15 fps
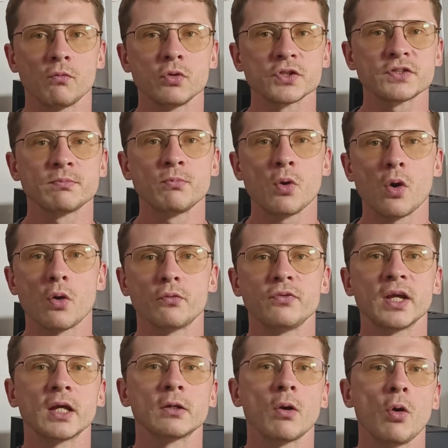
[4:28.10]
What's more,
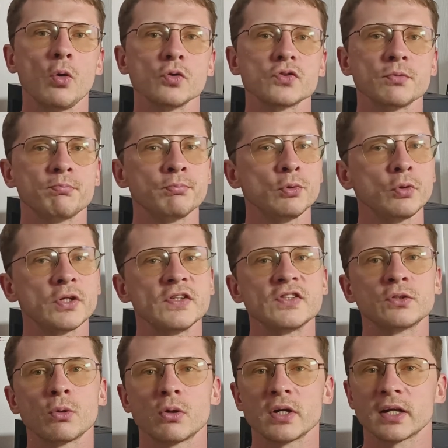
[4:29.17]
we can also pull
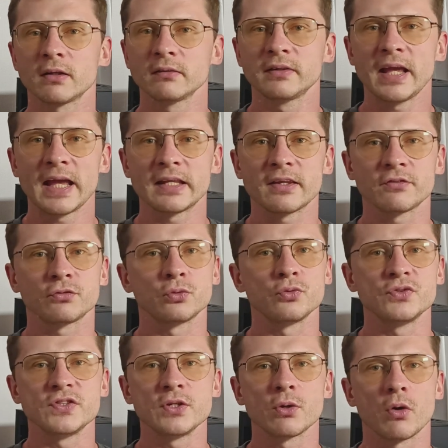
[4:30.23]
historical data
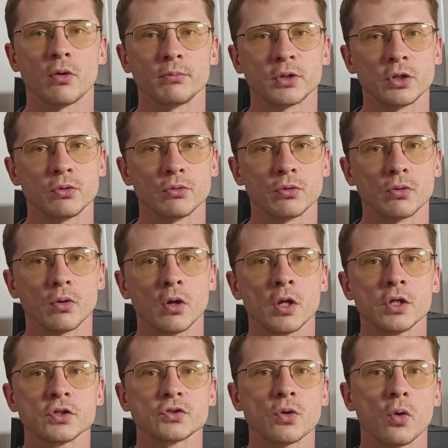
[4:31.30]
through ZeroMQ,
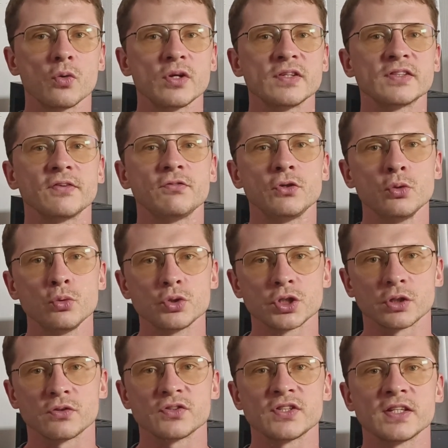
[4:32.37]
so in the
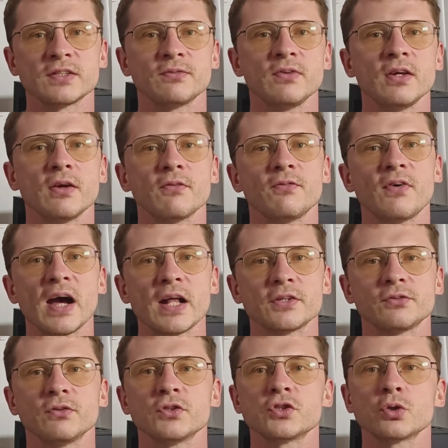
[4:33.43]
future CSV
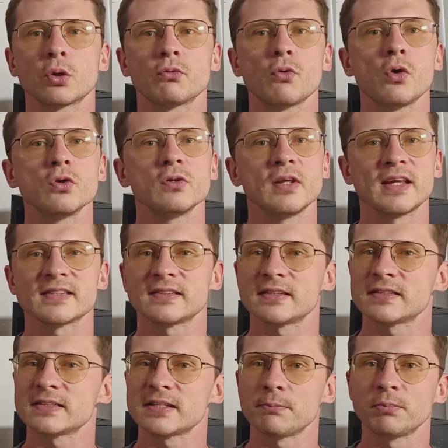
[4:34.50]
files will serve only as
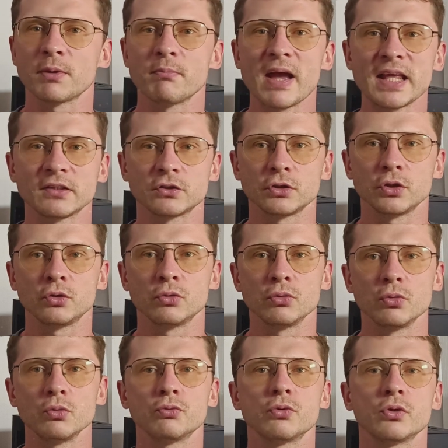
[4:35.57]
a supplementary
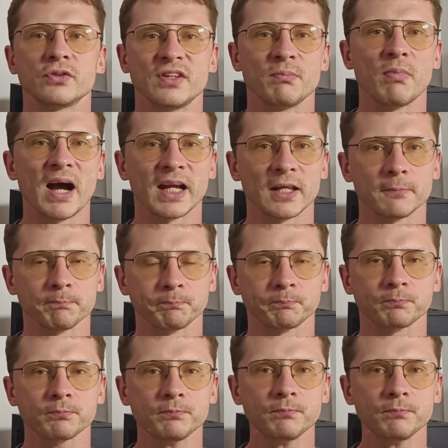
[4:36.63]
tool for debugging.